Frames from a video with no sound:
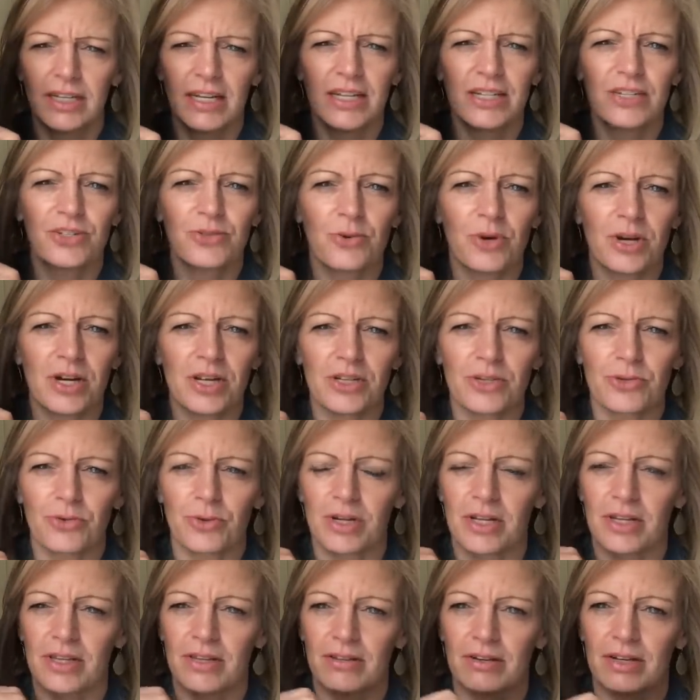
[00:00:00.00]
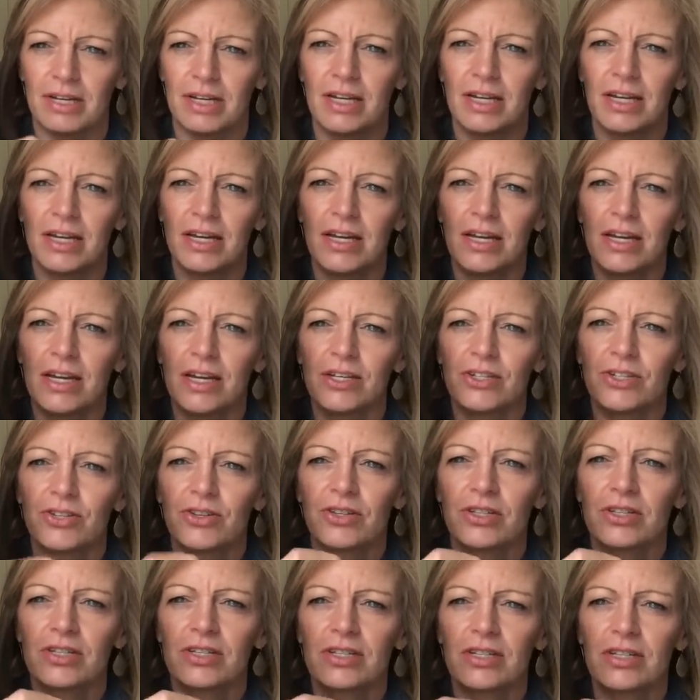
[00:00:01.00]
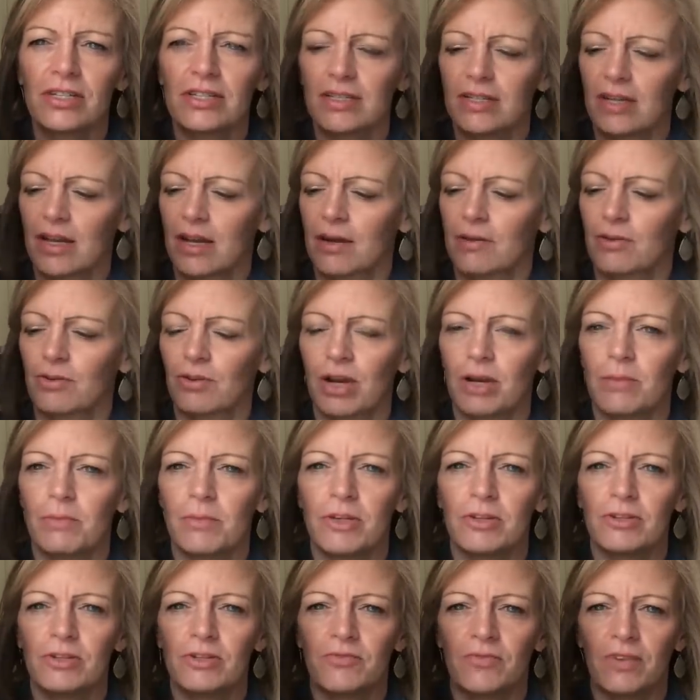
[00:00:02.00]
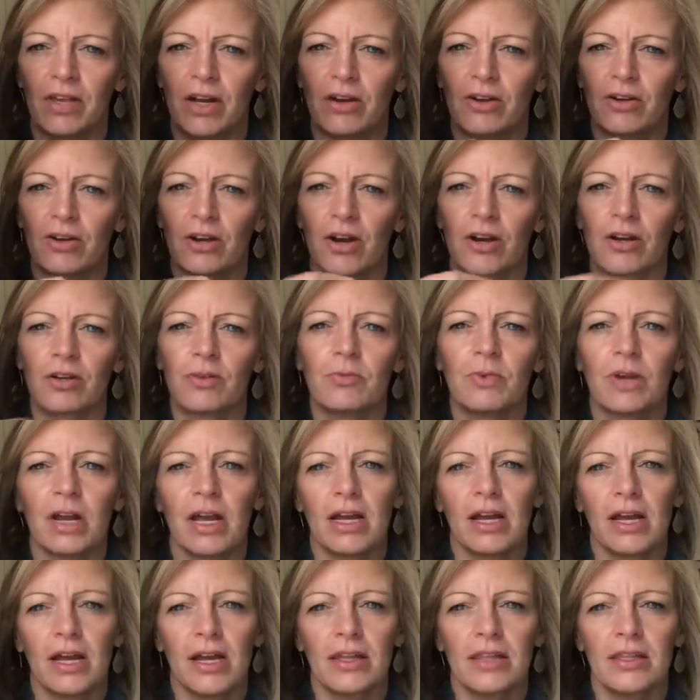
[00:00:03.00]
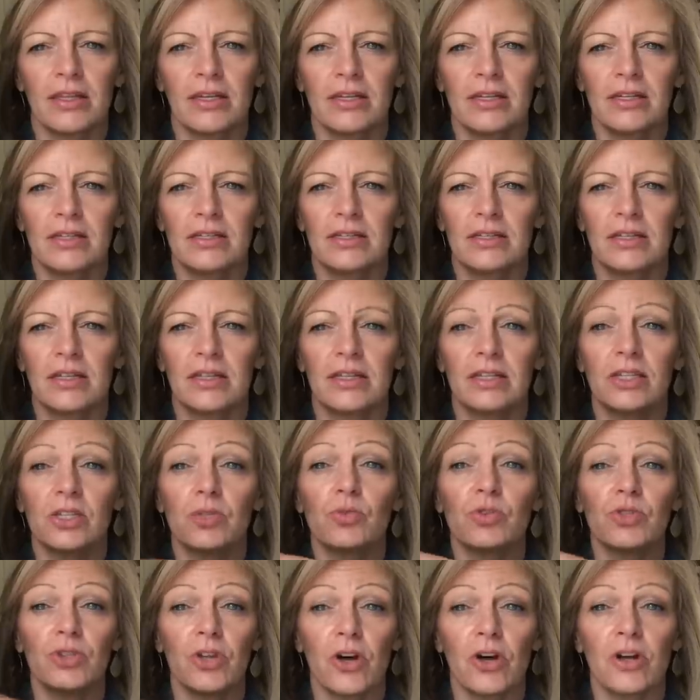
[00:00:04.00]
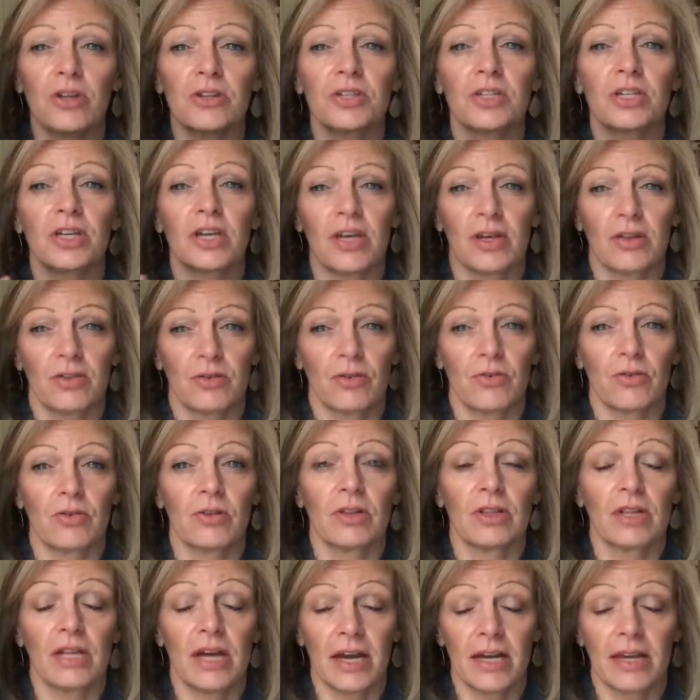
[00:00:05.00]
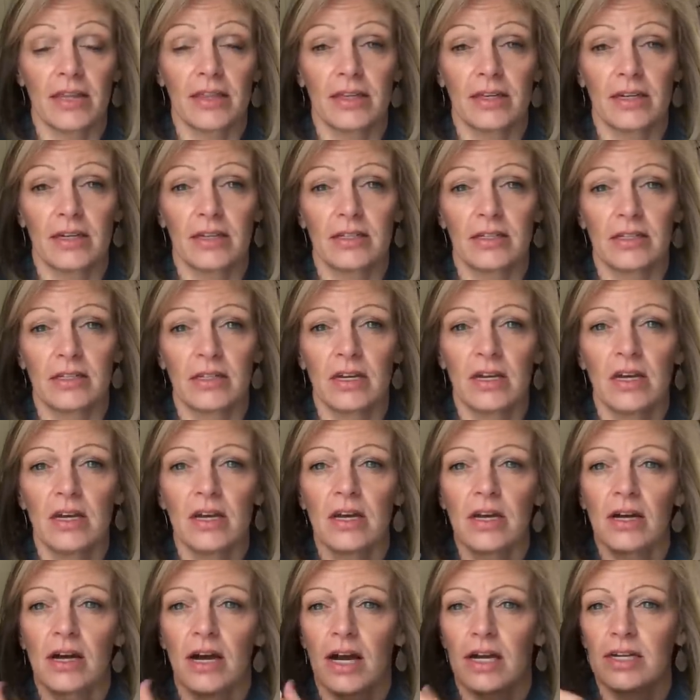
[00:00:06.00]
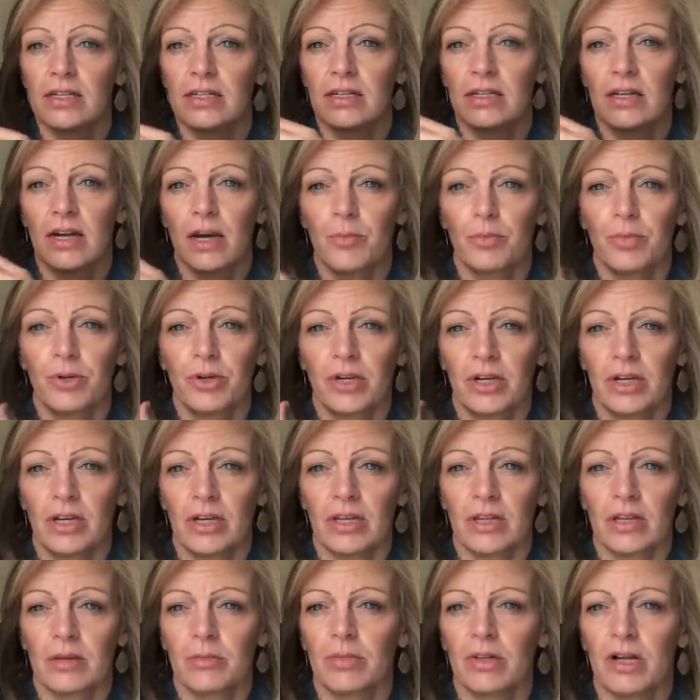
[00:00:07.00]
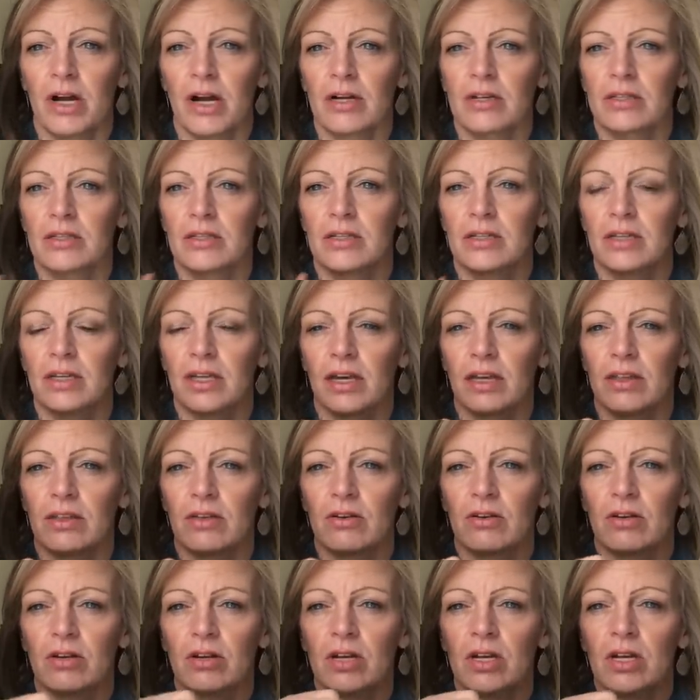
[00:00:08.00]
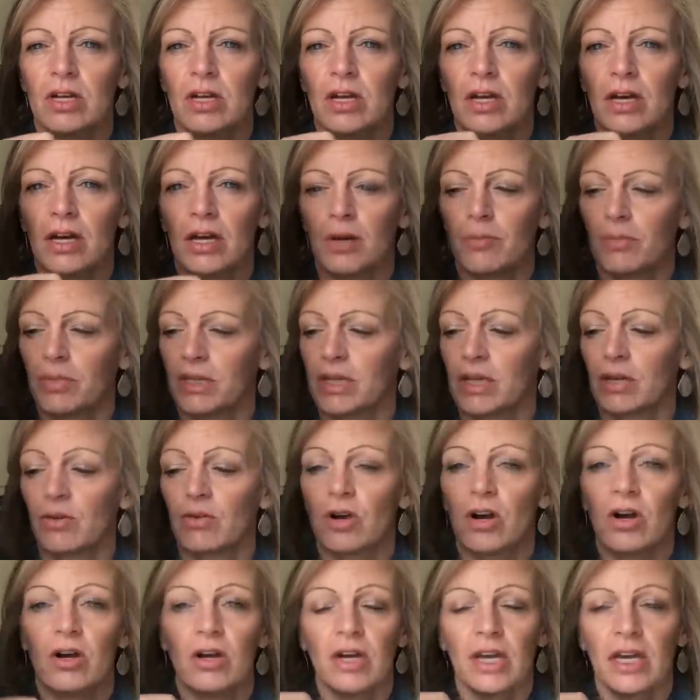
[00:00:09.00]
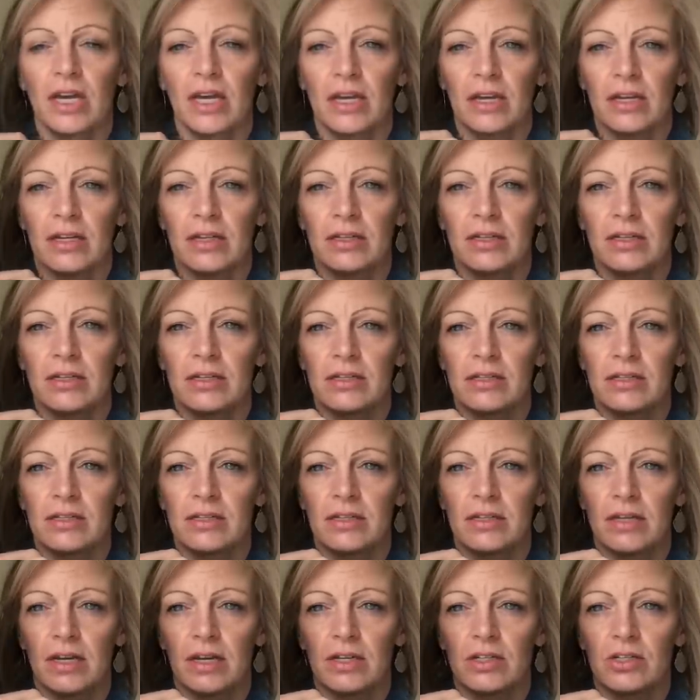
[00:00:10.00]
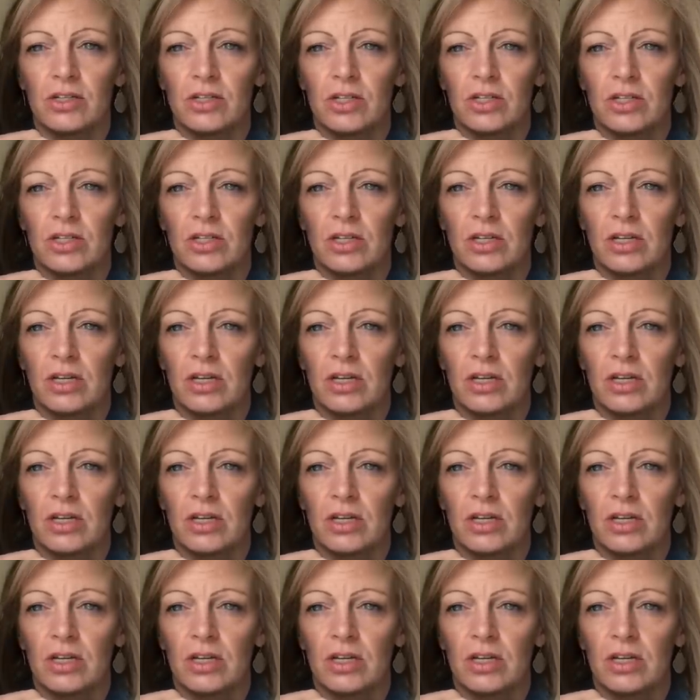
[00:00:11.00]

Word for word: in 2023. So this is uh, Grandmother's Flower Garden. When I got these, this was all together like this. I did not put any of the blocks together, um, but they were all hand stitched.